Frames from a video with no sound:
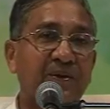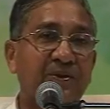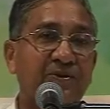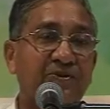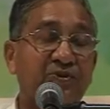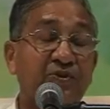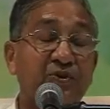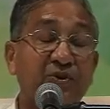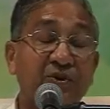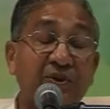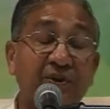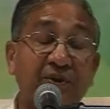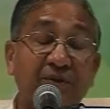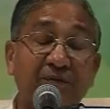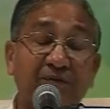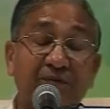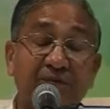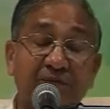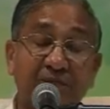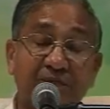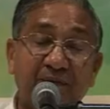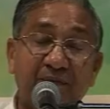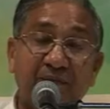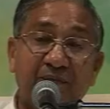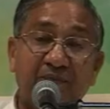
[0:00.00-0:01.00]
So
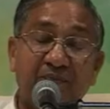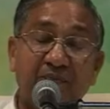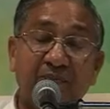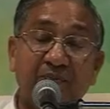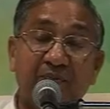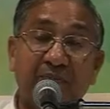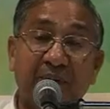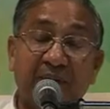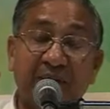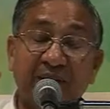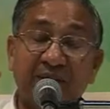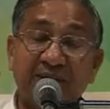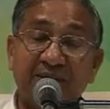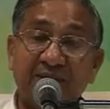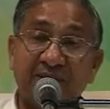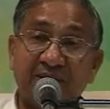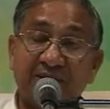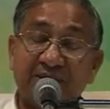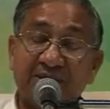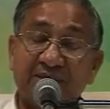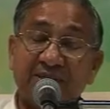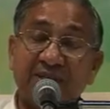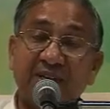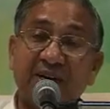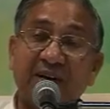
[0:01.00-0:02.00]
if my
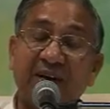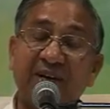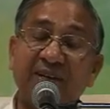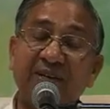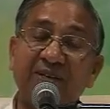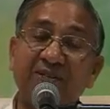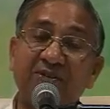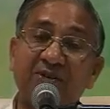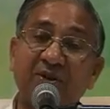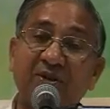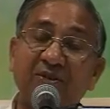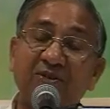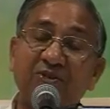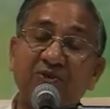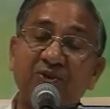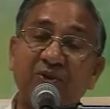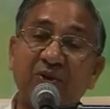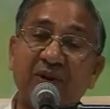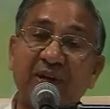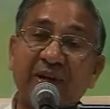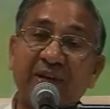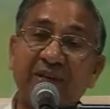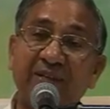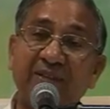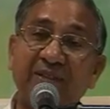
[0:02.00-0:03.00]
sanskar is also
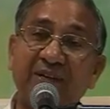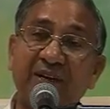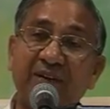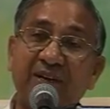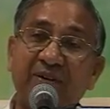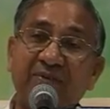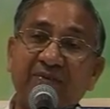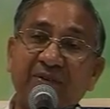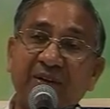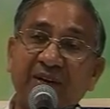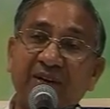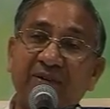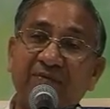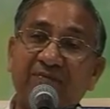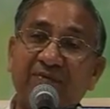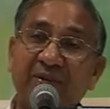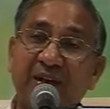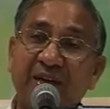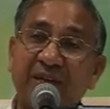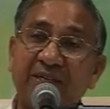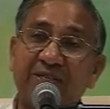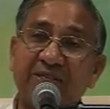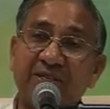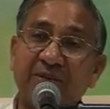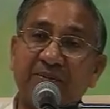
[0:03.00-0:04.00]
like that, very
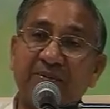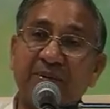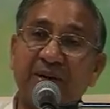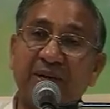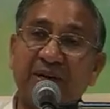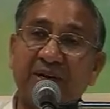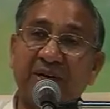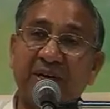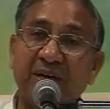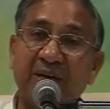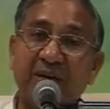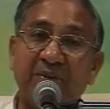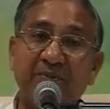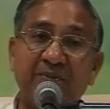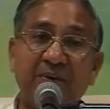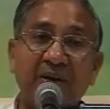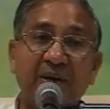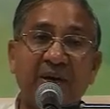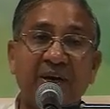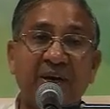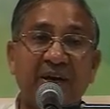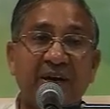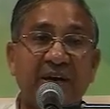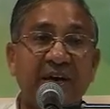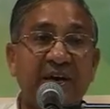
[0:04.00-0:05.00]
flexible type,
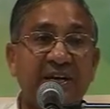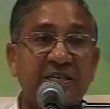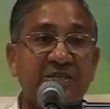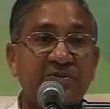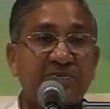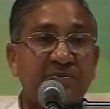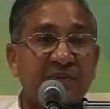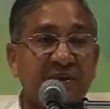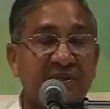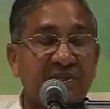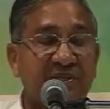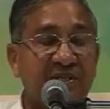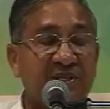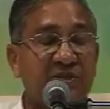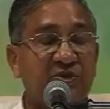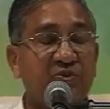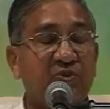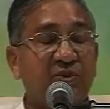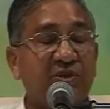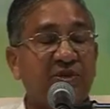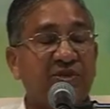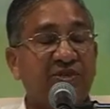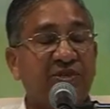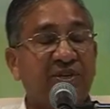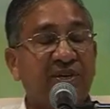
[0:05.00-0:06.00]
as per
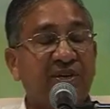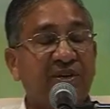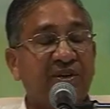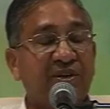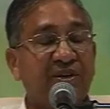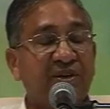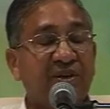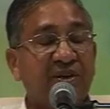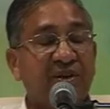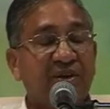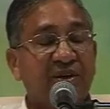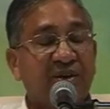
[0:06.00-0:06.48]
situation,